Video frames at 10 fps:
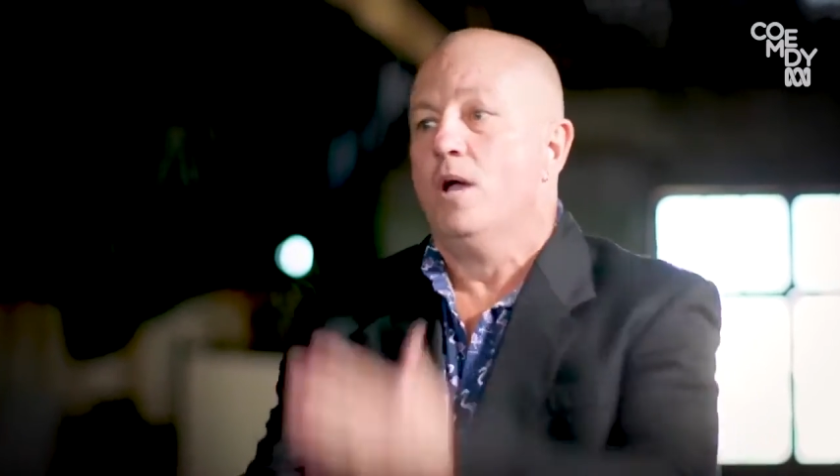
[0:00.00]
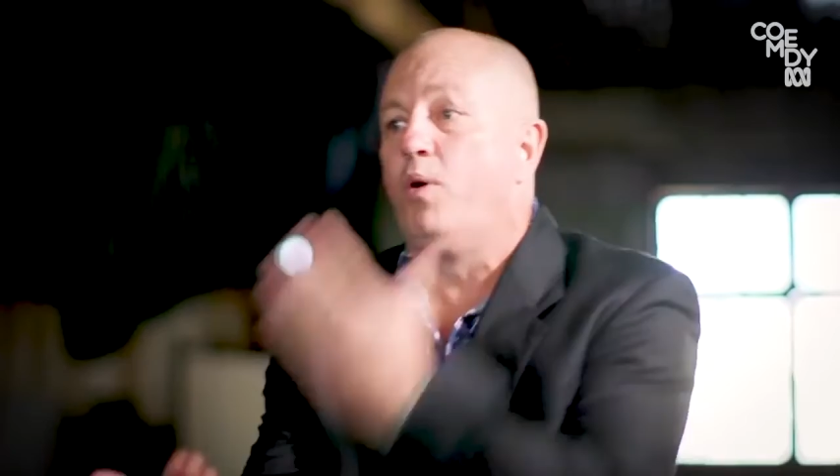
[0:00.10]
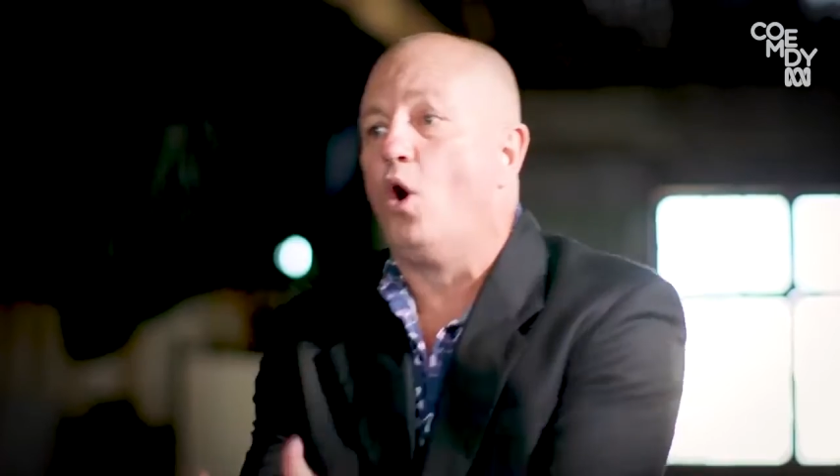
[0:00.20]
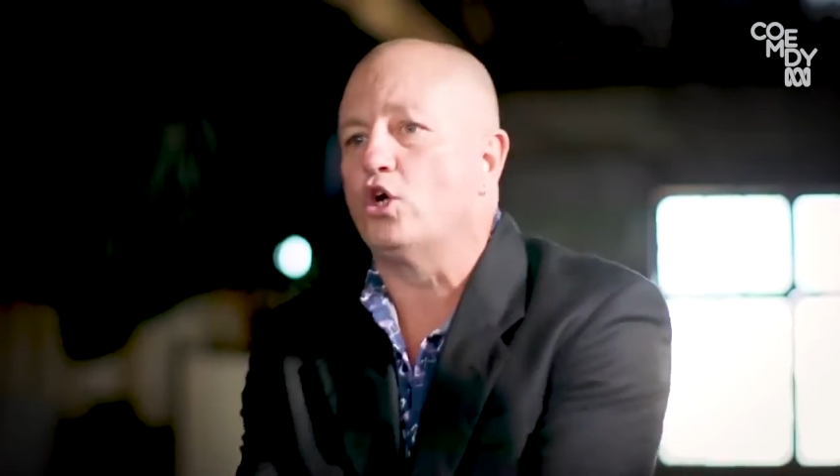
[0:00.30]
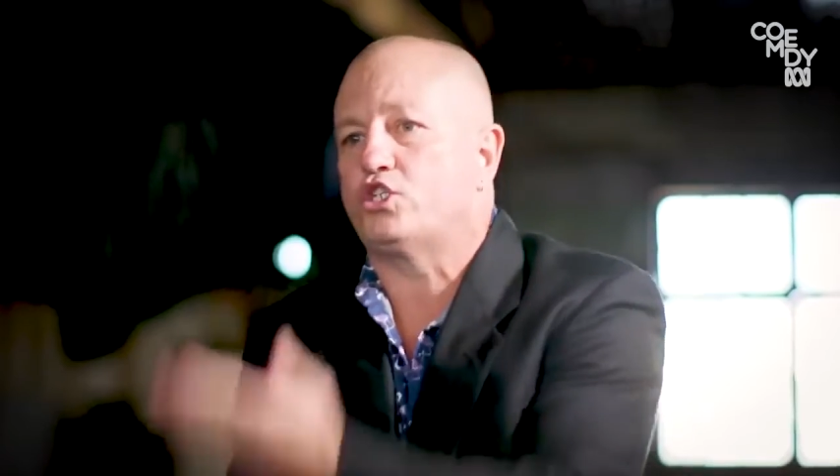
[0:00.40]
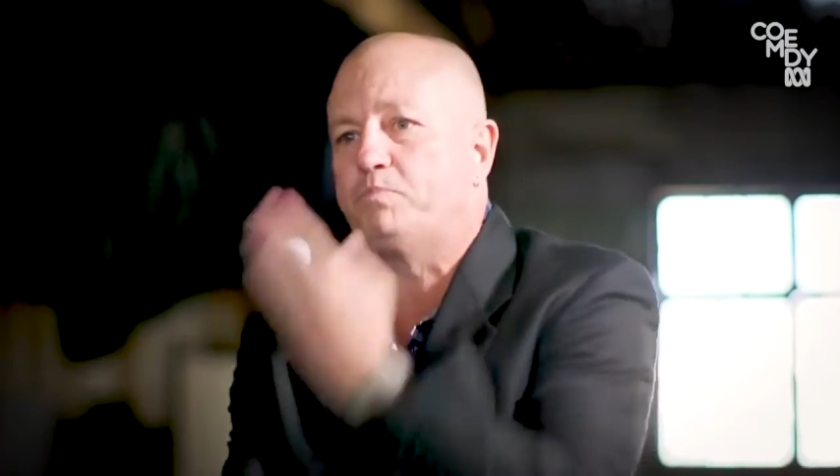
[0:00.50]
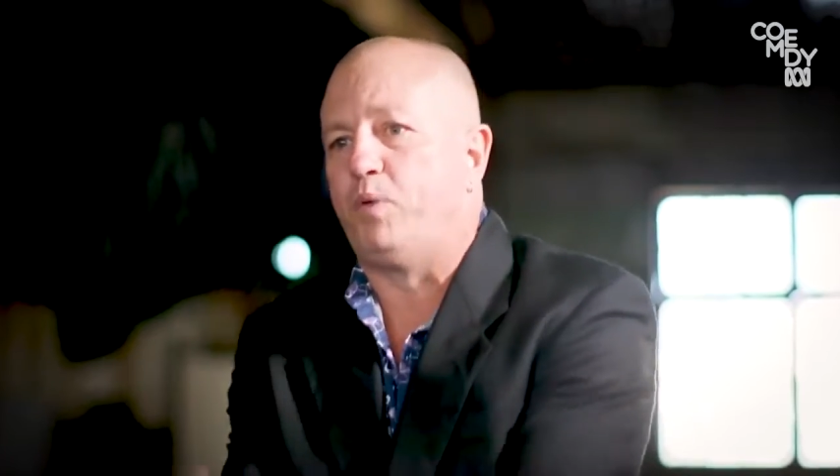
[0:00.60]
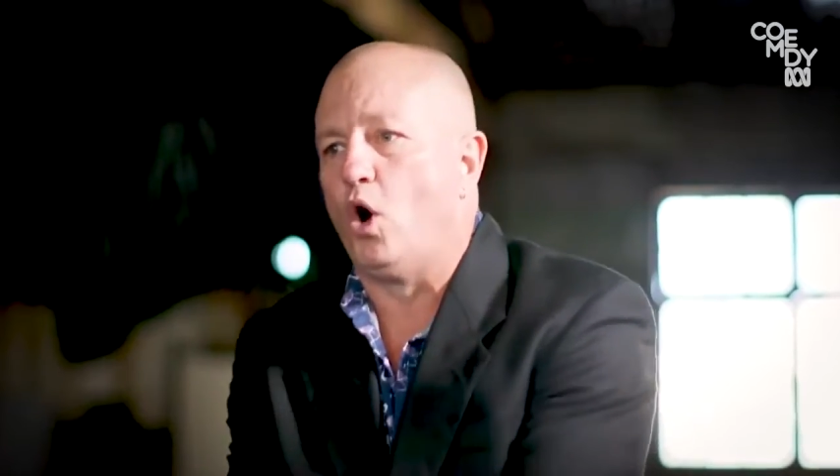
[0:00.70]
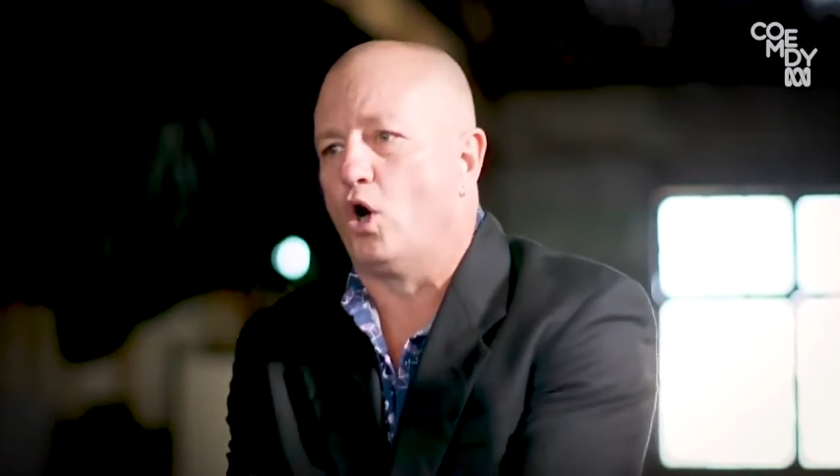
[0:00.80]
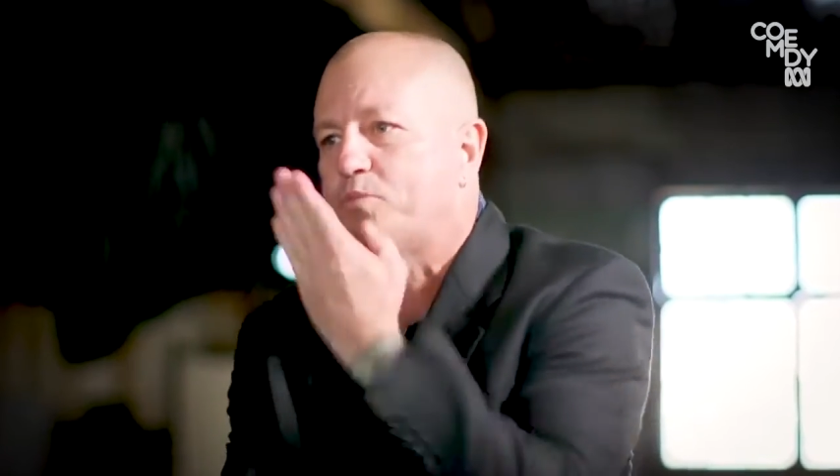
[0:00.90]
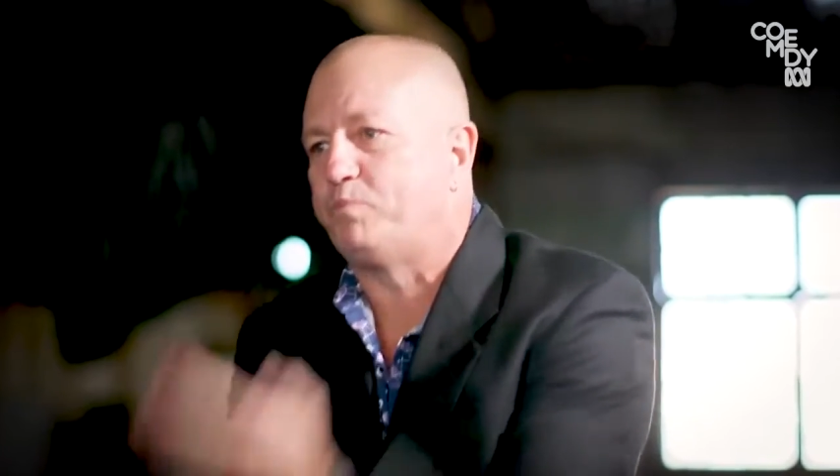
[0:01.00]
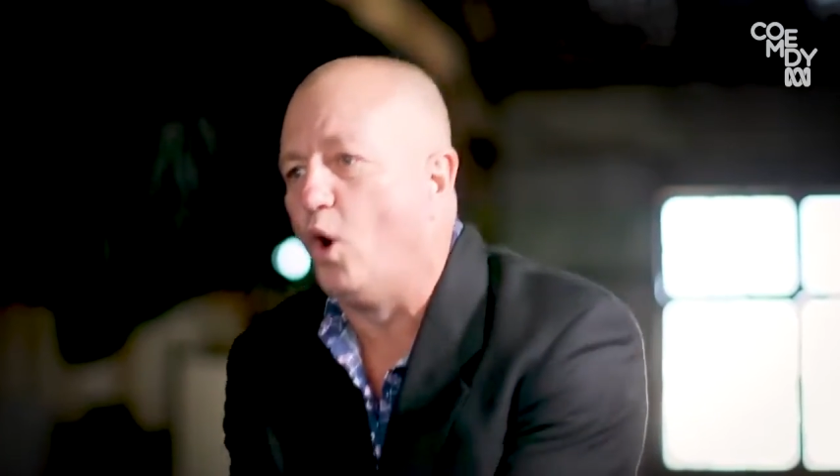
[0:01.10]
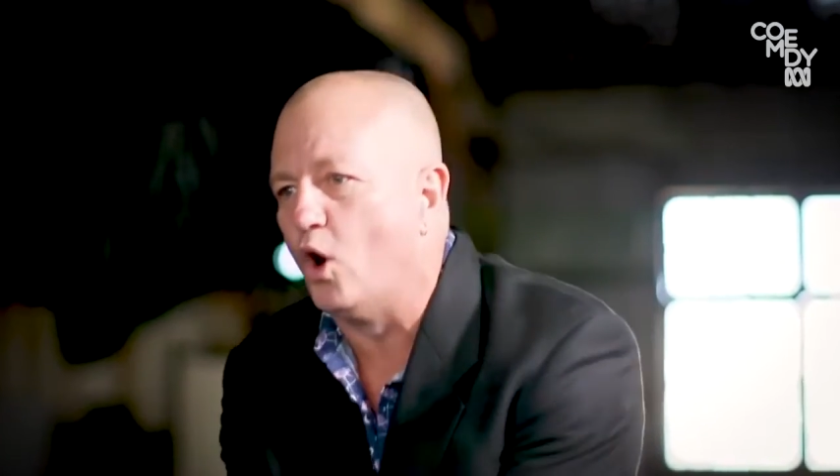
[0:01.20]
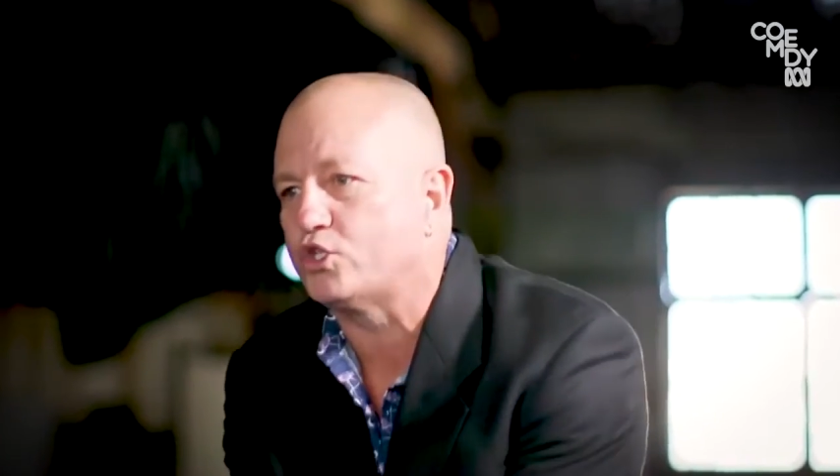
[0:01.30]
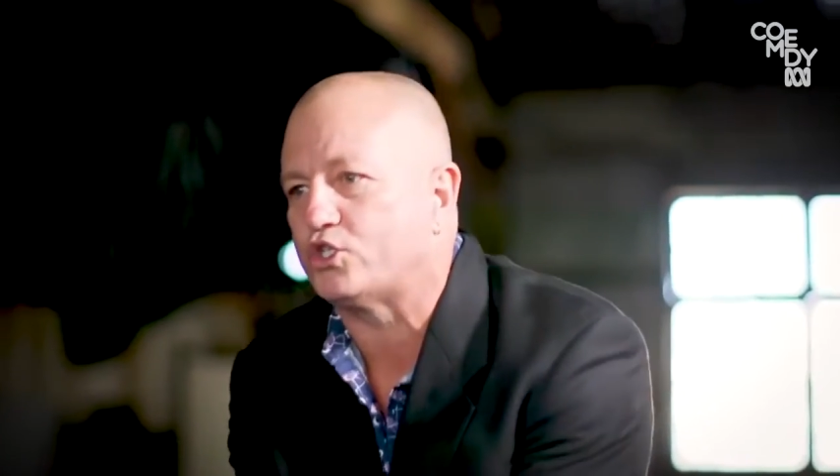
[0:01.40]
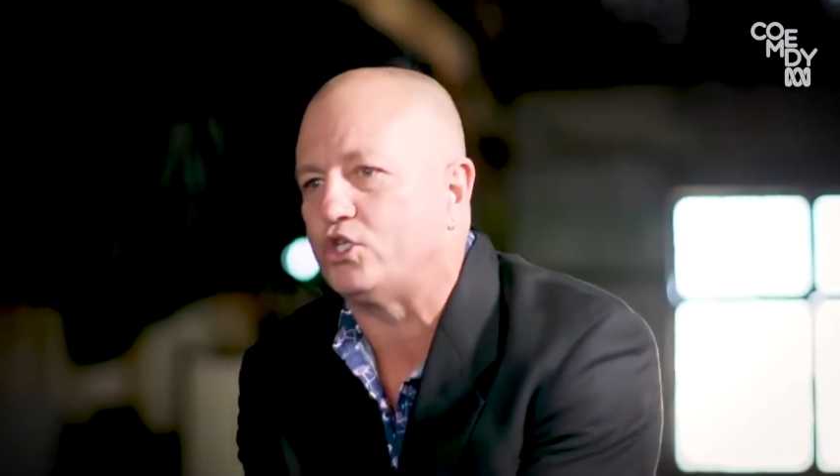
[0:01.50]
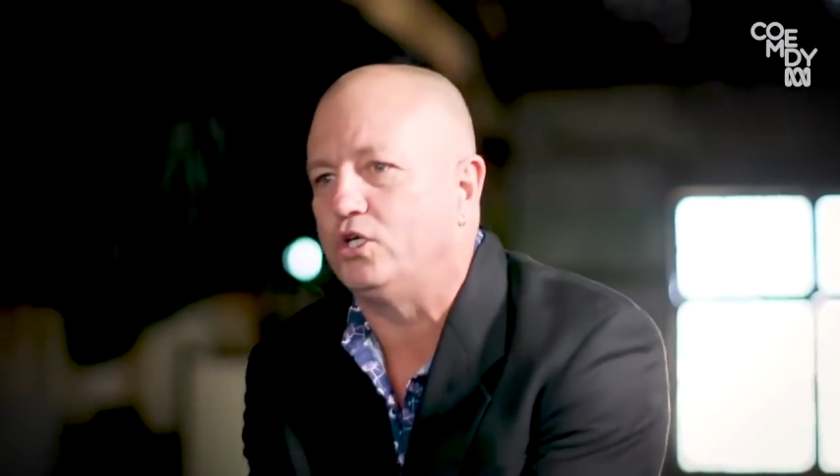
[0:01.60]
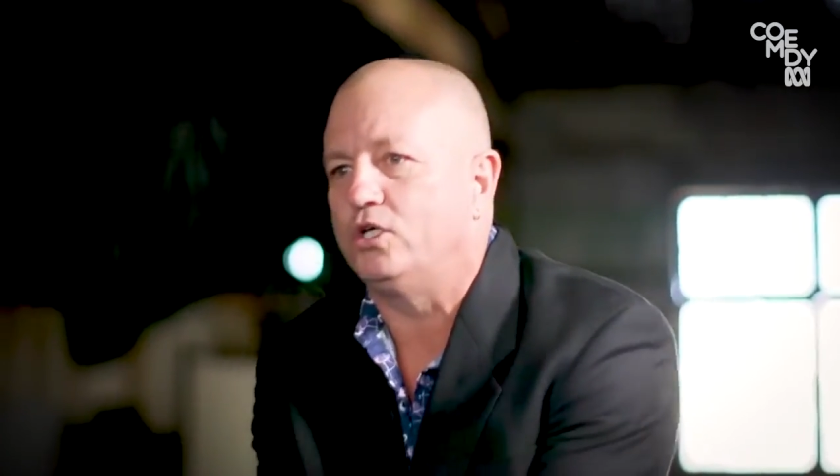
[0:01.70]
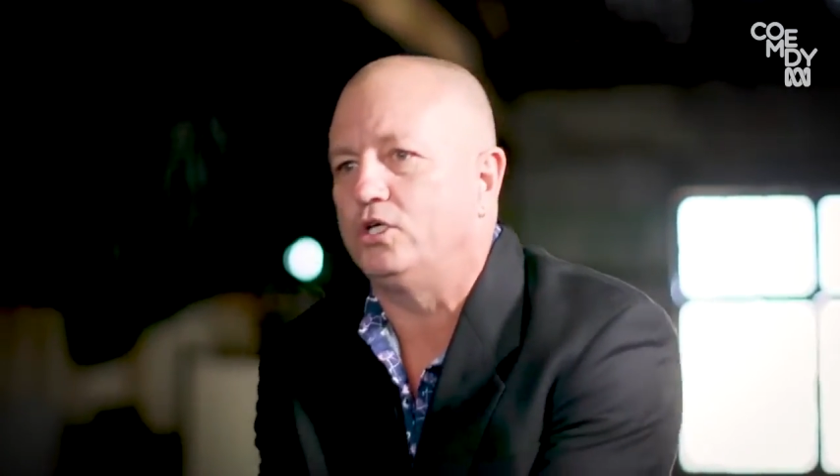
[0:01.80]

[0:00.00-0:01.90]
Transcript: Push, push, push.